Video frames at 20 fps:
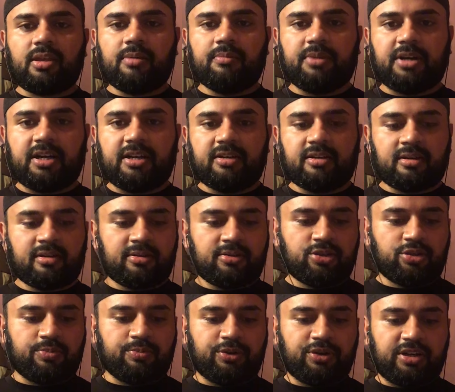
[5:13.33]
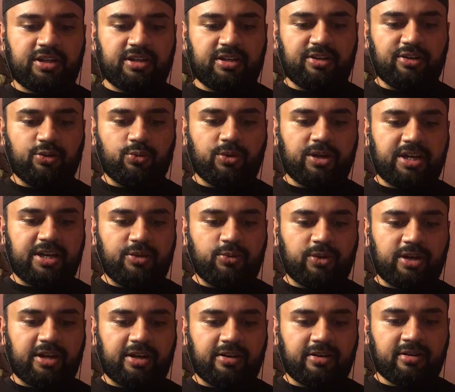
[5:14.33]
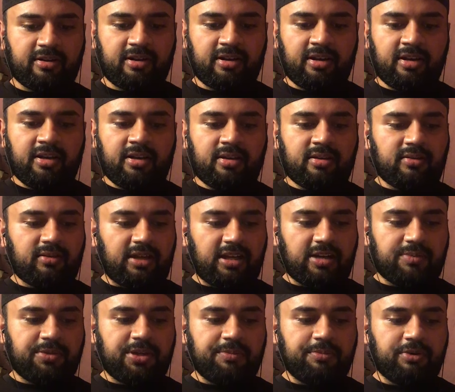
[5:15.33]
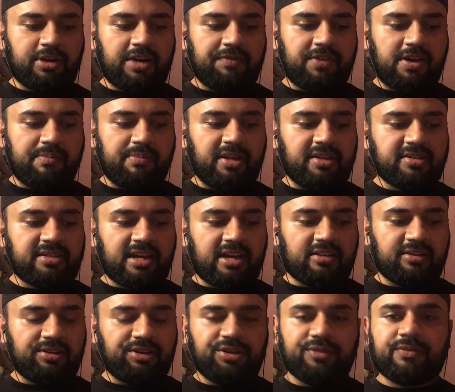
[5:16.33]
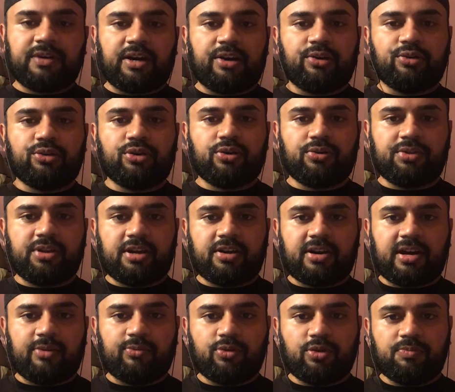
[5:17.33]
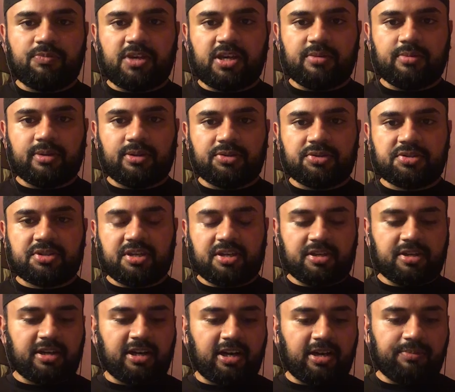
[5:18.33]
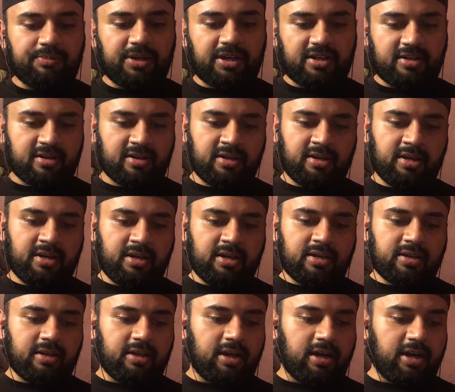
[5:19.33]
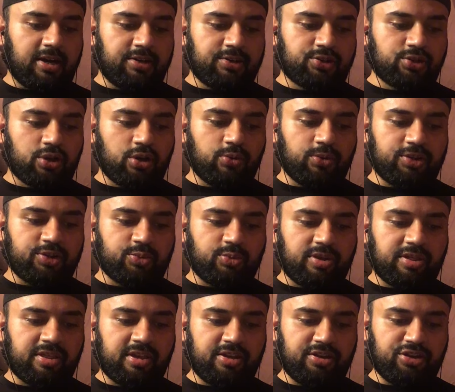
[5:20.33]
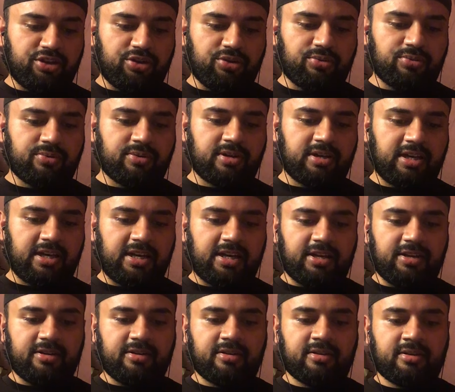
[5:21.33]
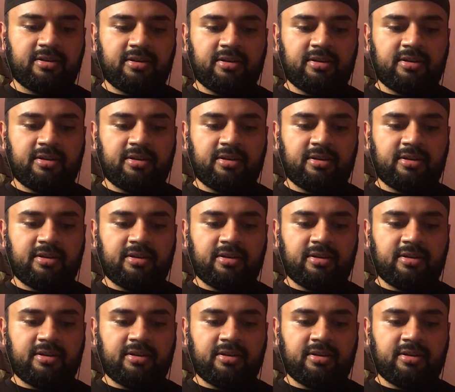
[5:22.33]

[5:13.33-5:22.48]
but to put it in a way where a lot of people have that mentality, if I don't go there, I won't be able to seek God. But God is always within you, and